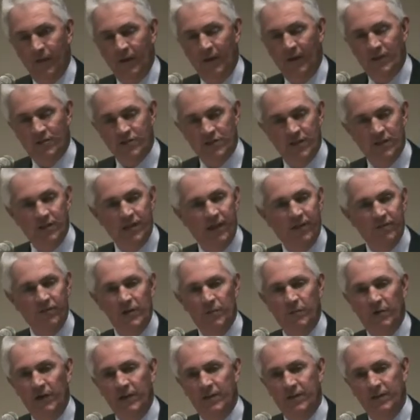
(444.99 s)
I said to
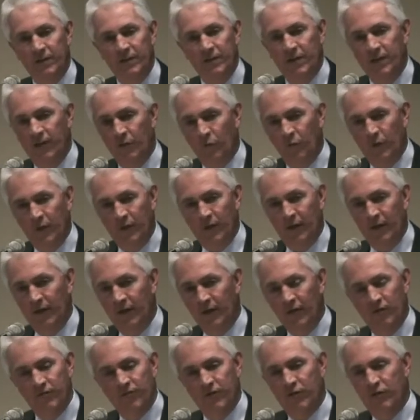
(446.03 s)
everybody that we
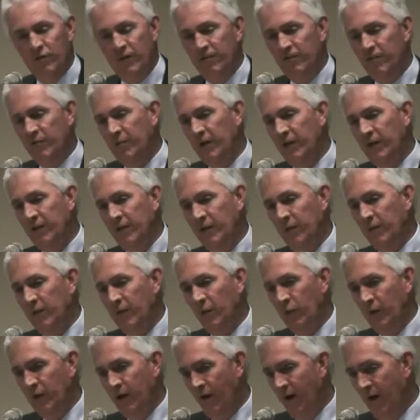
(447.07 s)
interviewed, everybody
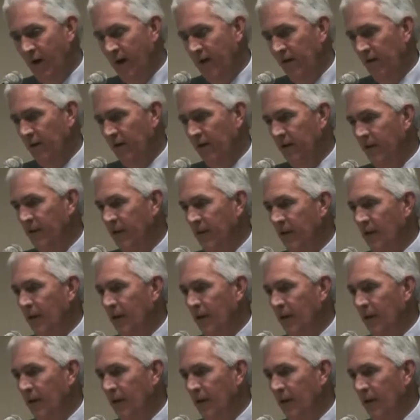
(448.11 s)
that we hired,